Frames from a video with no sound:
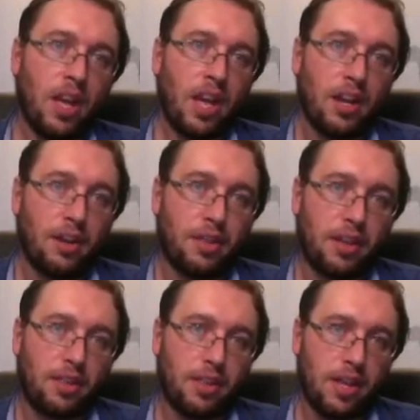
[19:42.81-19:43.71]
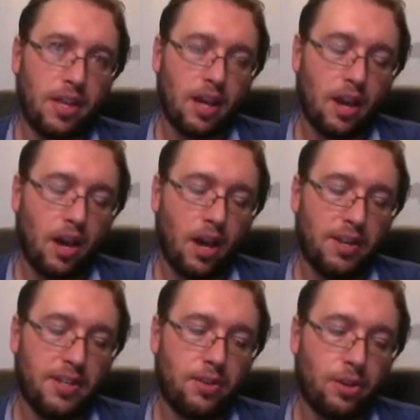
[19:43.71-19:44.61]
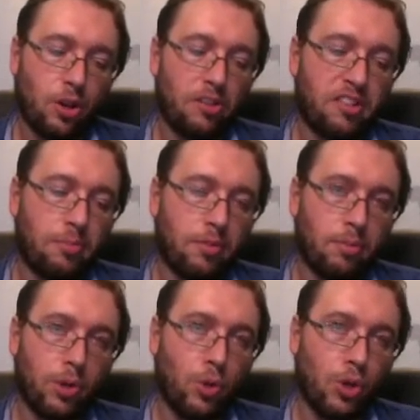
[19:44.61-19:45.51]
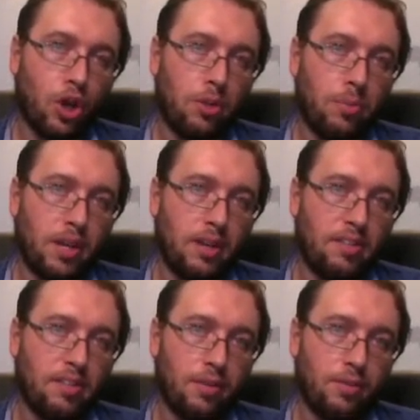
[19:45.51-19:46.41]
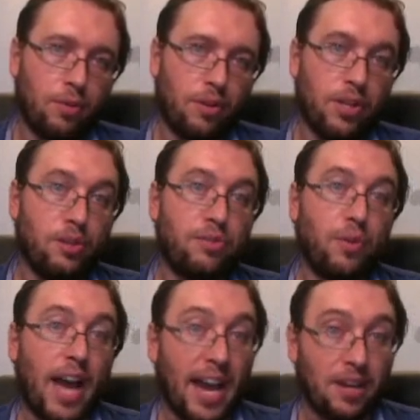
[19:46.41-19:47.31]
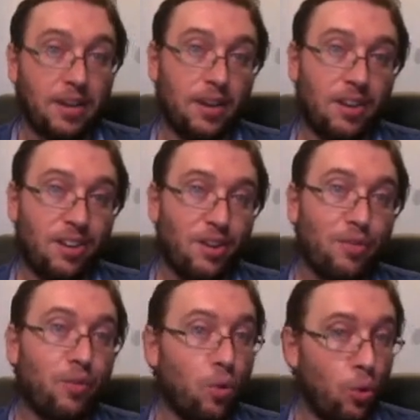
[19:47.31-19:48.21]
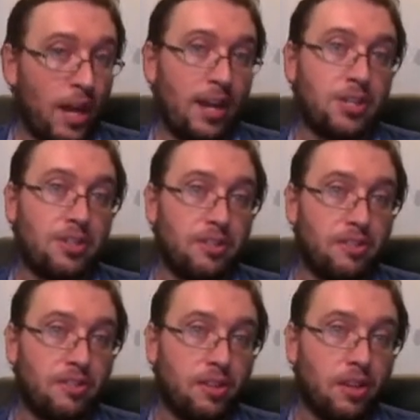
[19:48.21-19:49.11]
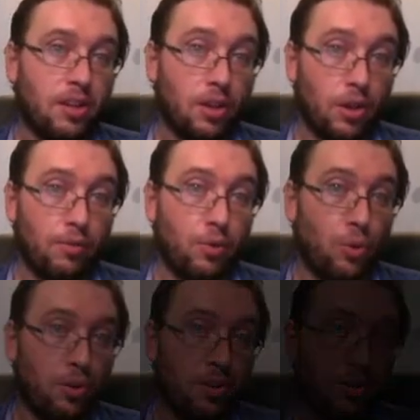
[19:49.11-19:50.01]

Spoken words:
And I think the idea and the concept of the blue economy is therefore a very useful anchor for all actions going forward.